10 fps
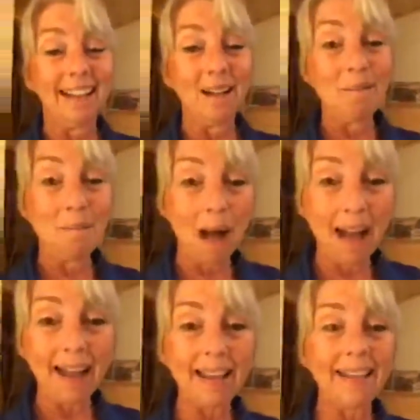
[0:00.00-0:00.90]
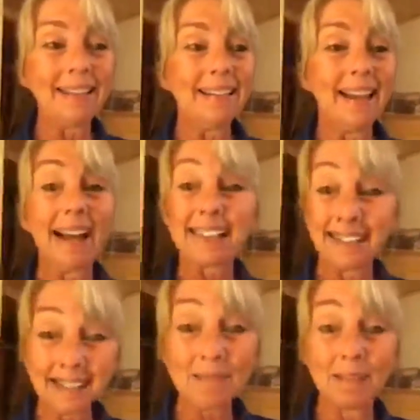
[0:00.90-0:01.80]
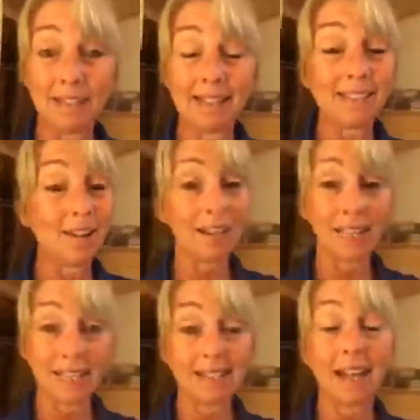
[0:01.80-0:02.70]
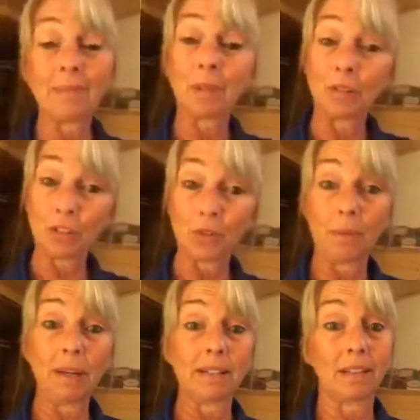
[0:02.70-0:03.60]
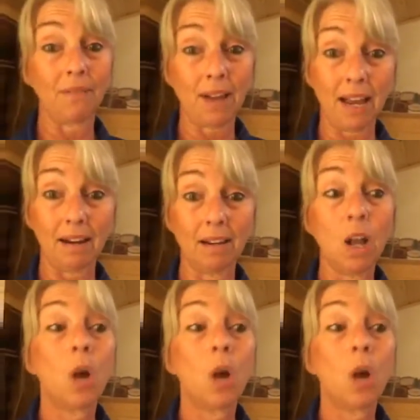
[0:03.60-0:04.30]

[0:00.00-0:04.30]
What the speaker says: my assessment is not that these items are destroyed because of the fire.